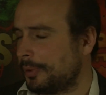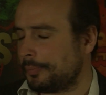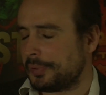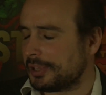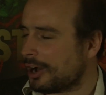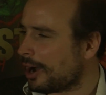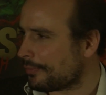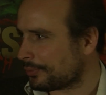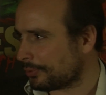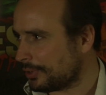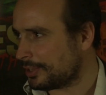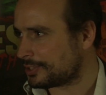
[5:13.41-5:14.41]
But being half
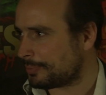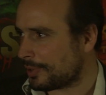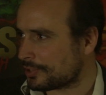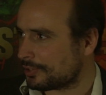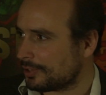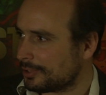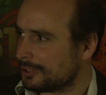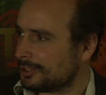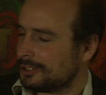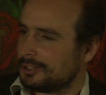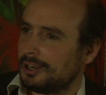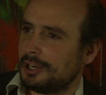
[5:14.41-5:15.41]
Greek, especially,
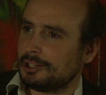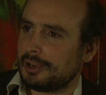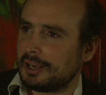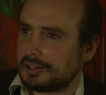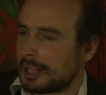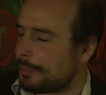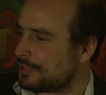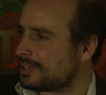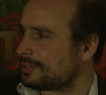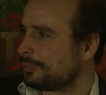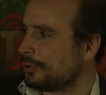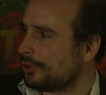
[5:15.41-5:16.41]
I know how
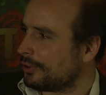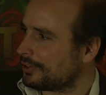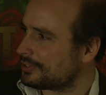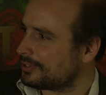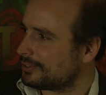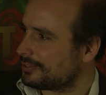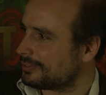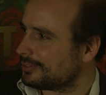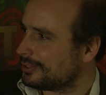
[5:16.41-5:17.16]
nepotism works. And